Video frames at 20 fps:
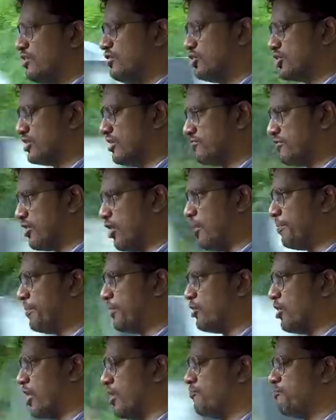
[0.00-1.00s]
to shift up
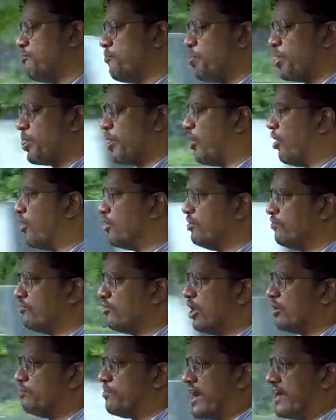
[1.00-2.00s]
or down, or you've
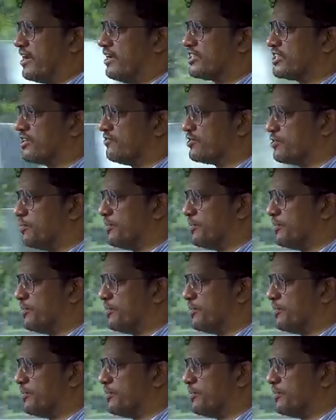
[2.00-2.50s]
got paddle shifts